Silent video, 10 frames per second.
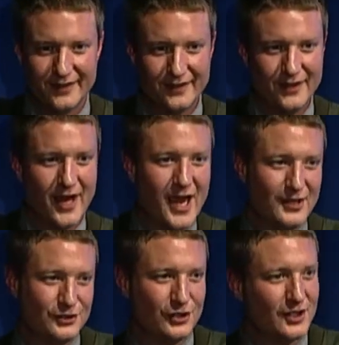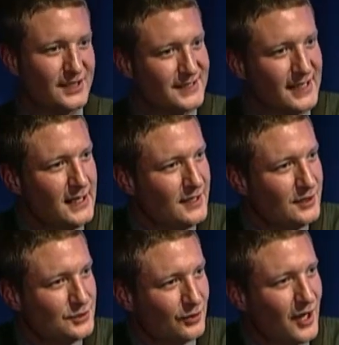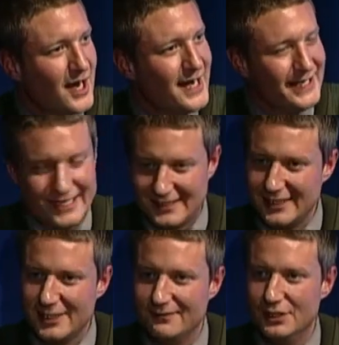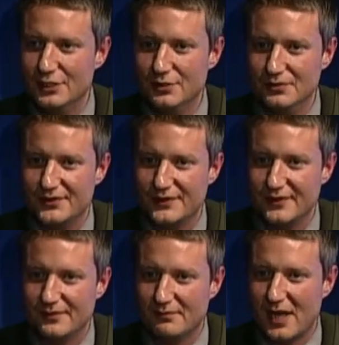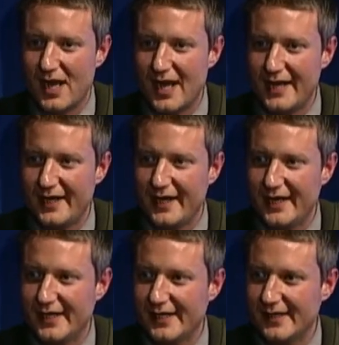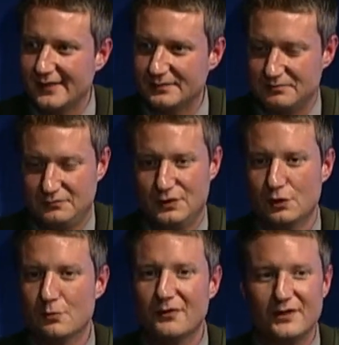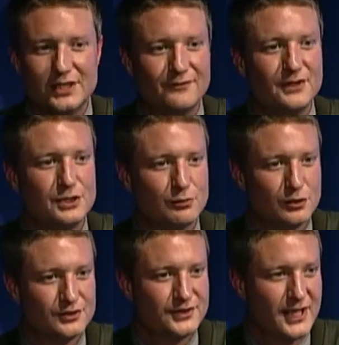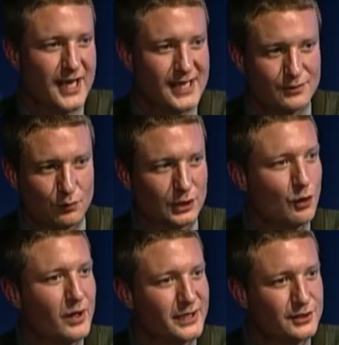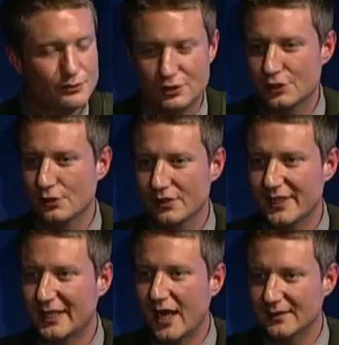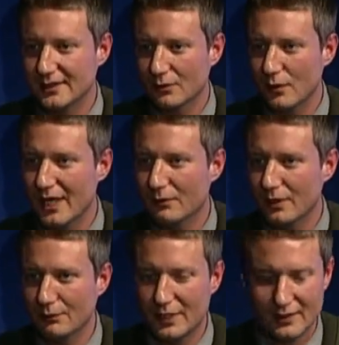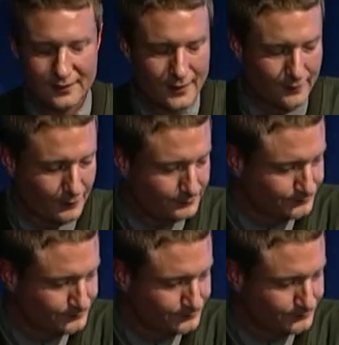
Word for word: not just tried at the end of a noose by a uh, group of individuals that were going to ensure they got their way one way or the other.